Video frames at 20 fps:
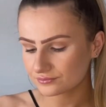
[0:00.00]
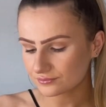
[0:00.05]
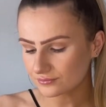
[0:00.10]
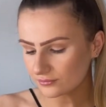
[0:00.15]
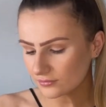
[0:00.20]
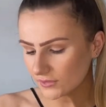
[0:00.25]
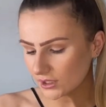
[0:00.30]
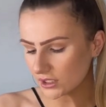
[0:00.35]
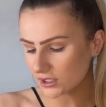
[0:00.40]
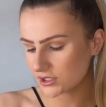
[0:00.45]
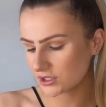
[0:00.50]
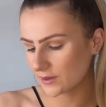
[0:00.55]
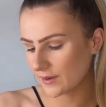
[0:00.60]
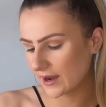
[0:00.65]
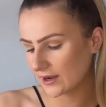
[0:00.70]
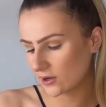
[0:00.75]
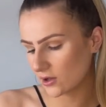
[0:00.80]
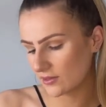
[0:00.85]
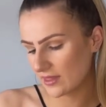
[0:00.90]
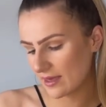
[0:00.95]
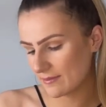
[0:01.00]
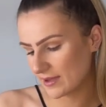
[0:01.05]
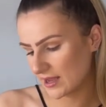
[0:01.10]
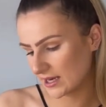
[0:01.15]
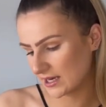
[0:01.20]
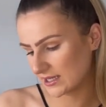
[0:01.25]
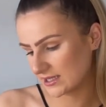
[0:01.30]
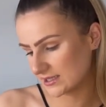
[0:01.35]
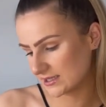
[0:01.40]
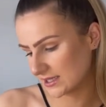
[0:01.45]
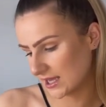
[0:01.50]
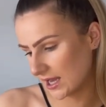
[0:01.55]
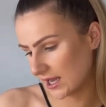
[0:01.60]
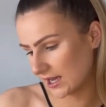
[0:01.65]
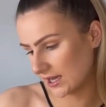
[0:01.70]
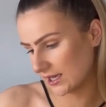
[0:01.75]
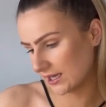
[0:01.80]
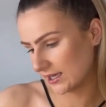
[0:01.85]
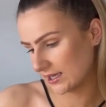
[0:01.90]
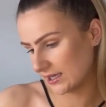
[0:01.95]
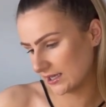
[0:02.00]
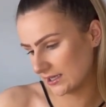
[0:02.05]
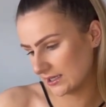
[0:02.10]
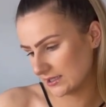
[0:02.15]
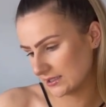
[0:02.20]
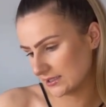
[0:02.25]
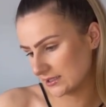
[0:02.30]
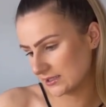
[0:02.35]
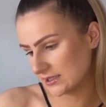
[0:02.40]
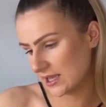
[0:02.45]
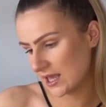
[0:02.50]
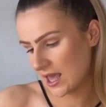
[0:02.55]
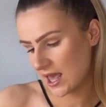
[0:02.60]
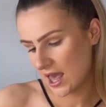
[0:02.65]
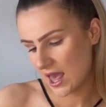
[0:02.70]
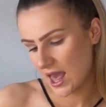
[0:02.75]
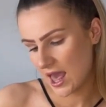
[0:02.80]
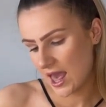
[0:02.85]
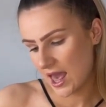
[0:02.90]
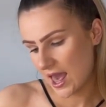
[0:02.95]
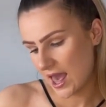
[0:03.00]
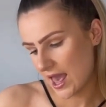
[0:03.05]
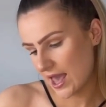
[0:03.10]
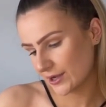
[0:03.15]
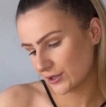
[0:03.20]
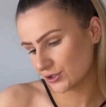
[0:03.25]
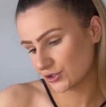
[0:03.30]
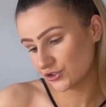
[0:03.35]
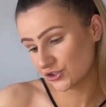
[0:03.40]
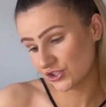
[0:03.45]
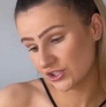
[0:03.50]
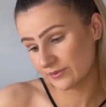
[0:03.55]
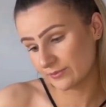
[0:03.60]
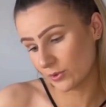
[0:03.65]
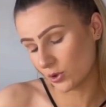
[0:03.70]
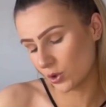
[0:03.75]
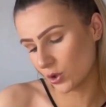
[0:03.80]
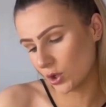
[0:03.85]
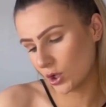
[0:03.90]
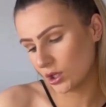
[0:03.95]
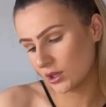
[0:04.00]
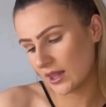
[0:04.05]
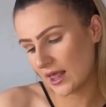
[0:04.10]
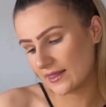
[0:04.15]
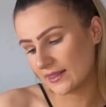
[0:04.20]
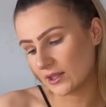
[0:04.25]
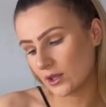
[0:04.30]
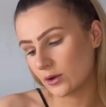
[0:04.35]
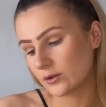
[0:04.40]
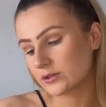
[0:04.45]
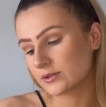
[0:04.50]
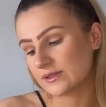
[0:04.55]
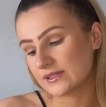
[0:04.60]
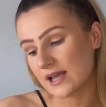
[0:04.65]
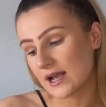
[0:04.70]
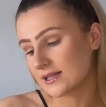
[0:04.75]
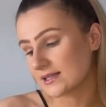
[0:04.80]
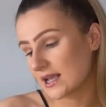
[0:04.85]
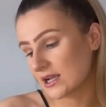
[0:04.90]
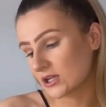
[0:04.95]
So I got them in a size extra small and they go up to a size extra